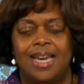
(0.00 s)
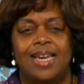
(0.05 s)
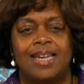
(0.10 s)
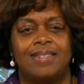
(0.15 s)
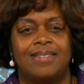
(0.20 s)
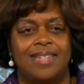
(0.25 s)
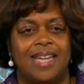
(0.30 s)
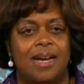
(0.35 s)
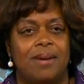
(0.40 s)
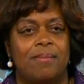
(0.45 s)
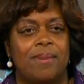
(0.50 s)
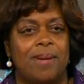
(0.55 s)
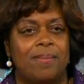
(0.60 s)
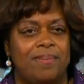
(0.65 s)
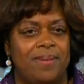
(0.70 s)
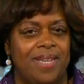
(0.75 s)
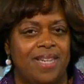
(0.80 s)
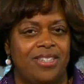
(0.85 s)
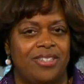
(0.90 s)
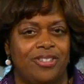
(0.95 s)
It is now my
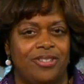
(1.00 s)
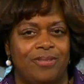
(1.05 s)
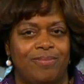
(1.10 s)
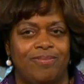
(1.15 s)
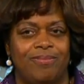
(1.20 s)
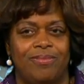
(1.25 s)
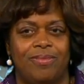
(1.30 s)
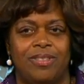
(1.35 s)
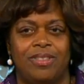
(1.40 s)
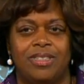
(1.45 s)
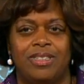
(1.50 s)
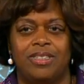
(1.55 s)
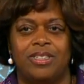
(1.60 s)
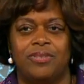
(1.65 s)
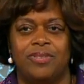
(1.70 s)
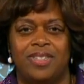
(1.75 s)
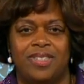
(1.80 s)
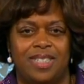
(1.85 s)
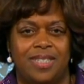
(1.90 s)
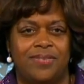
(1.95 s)
pleasure to
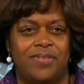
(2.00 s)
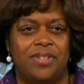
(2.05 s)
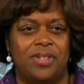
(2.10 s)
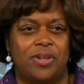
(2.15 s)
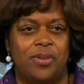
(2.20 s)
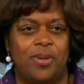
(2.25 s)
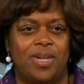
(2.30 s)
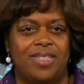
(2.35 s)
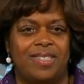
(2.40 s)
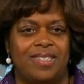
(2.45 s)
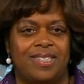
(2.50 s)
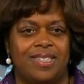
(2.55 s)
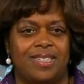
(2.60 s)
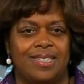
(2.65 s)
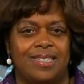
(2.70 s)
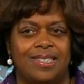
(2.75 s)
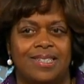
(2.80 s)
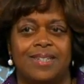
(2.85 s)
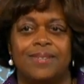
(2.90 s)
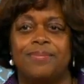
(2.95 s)
receive your
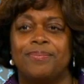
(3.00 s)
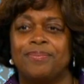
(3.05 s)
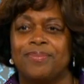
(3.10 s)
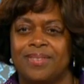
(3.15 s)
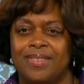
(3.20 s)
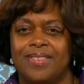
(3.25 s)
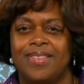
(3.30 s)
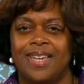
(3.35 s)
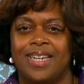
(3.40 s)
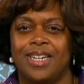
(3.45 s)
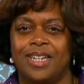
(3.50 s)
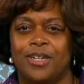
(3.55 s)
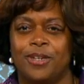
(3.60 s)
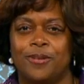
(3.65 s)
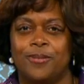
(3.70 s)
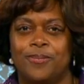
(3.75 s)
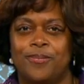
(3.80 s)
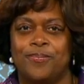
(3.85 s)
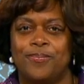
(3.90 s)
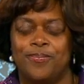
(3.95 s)
questions. Thank you.
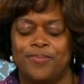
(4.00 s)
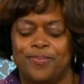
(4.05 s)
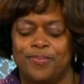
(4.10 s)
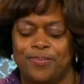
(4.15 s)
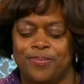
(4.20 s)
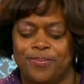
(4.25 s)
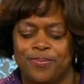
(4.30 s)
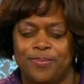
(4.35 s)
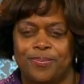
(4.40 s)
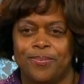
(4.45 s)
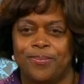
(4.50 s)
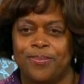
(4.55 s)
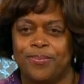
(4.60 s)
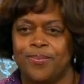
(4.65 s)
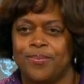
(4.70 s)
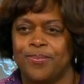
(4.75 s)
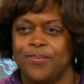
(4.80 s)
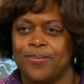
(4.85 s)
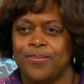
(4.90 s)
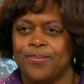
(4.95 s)
you like to
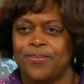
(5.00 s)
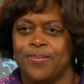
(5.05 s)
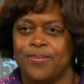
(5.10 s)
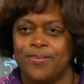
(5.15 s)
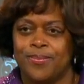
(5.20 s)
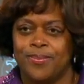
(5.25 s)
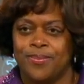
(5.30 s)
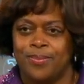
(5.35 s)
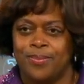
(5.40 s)
start today?